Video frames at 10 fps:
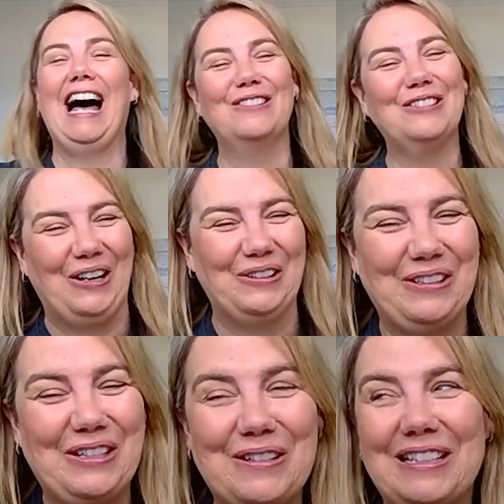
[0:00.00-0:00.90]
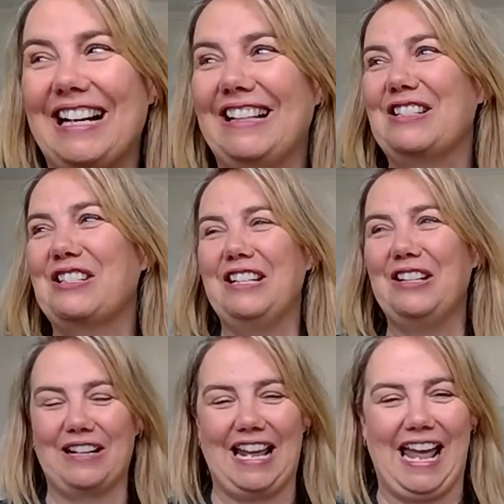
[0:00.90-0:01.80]
How long were you in college? A
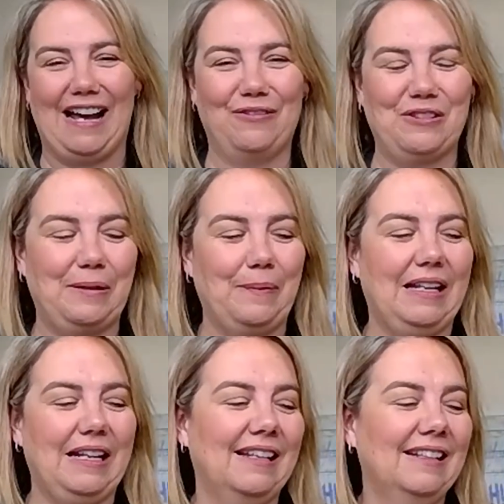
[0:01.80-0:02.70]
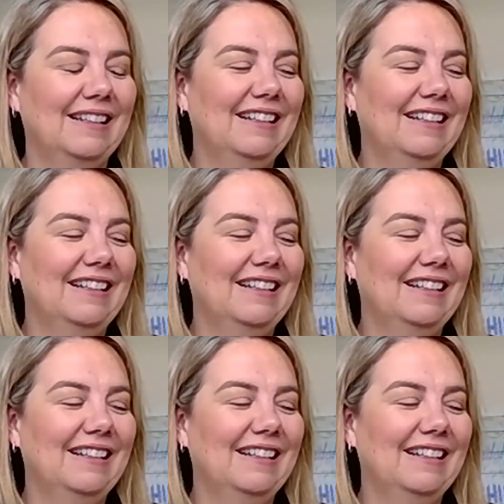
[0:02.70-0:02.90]
year and a half or something?